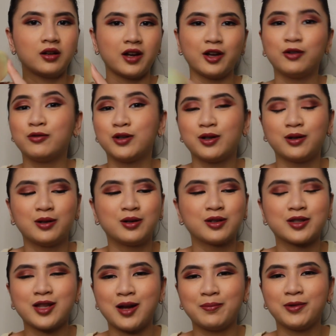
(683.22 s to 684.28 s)
I don't want to
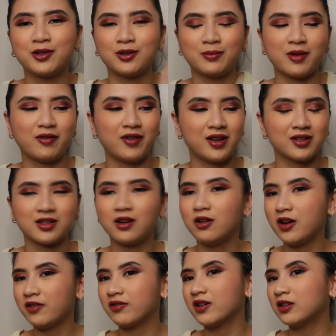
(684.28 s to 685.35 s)
stamp it on my face. Oh,
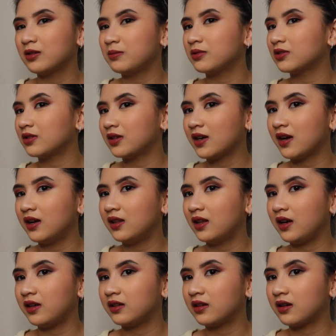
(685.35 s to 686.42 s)
I forgot to put on
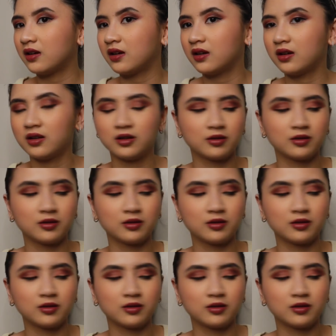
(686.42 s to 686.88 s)
highlighter.